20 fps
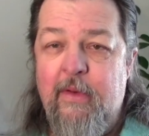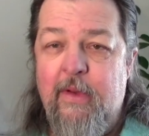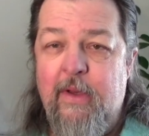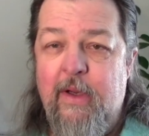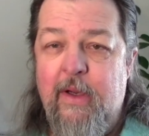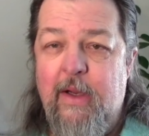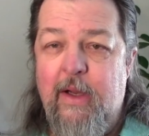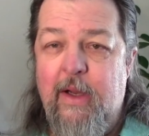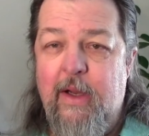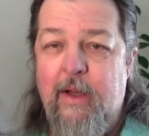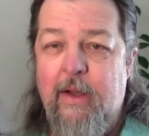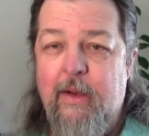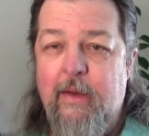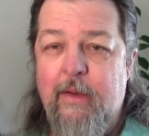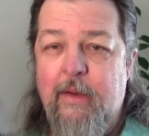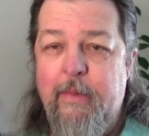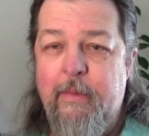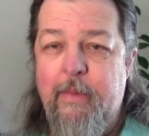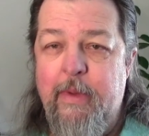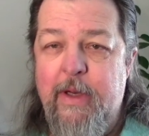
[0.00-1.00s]

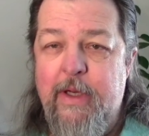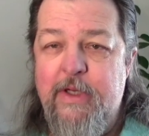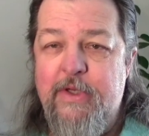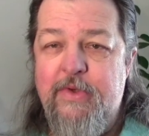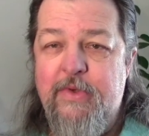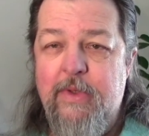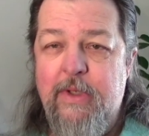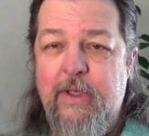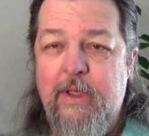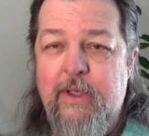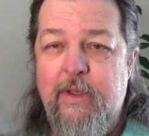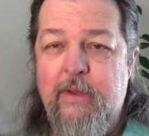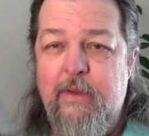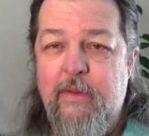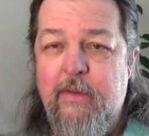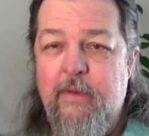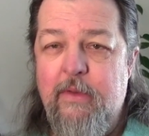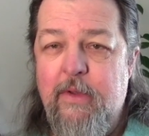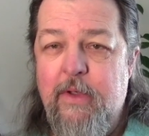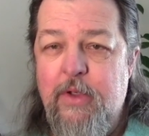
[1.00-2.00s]
the ministry
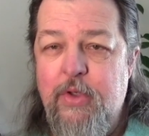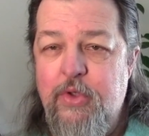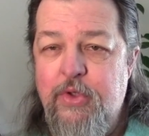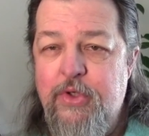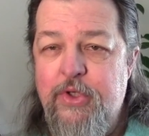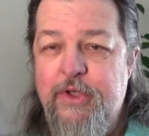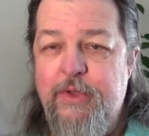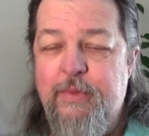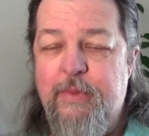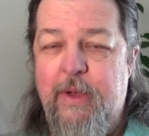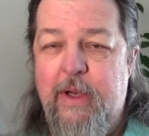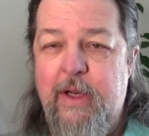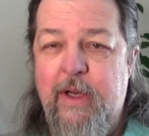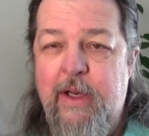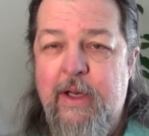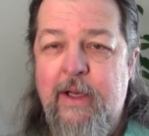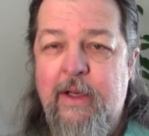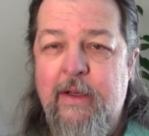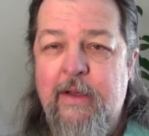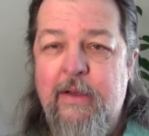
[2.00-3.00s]
loses
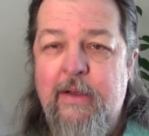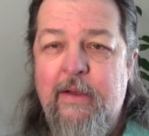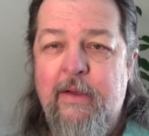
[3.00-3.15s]
money